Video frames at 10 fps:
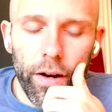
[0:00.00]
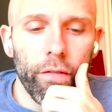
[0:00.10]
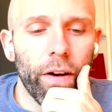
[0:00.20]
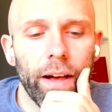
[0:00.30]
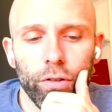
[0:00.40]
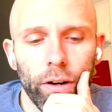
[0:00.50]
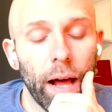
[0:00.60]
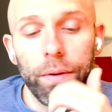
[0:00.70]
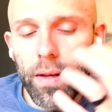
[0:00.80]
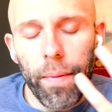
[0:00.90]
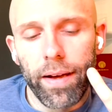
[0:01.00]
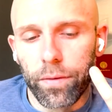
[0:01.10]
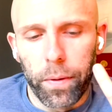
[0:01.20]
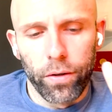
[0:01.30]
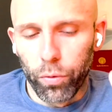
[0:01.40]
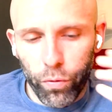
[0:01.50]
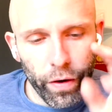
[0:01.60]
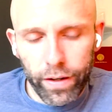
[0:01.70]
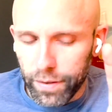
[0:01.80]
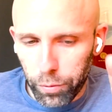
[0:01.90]
an advisor. And I would say my experience was
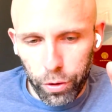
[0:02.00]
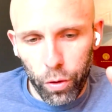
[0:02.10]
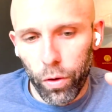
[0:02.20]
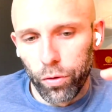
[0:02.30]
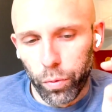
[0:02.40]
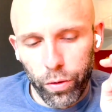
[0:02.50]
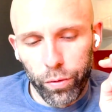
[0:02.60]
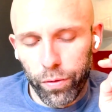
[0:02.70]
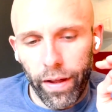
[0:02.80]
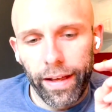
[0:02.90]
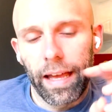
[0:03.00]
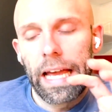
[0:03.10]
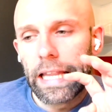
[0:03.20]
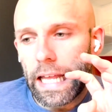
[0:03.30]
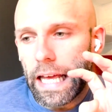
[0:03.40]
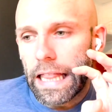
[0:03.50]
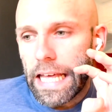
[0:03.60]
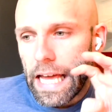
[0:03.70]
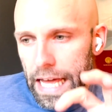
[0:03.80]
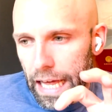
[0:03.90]
very similar to yours, where it was like in
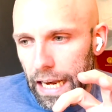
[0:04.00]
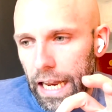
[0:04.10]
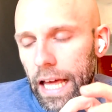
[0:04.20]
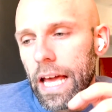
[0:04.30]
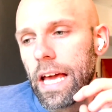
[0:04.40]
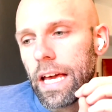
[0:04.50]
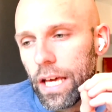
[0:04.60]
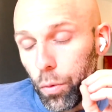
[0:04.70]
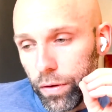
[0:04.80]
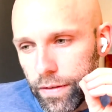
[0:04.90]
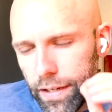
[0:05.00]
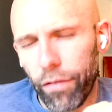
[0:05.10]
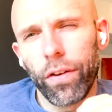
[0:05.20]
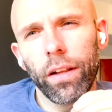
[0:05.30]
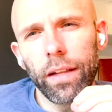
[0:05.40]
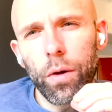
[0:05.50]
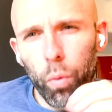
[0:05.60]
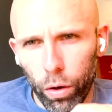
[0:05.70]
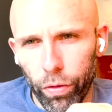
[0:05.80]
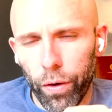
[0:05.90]
the end, it was definitely
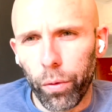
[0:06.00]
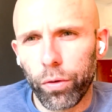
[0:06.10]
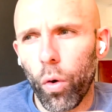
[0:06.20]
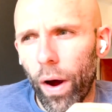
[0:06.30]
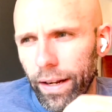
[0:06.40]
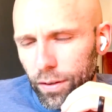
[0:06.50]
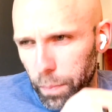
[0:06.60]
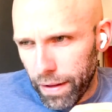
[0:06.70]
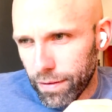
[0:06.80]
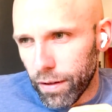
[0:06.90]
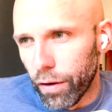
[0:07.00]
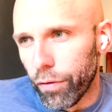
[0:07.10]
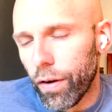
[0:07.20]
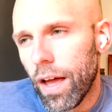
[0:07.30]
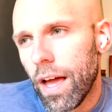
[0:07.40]
worth it. It was quite expensive.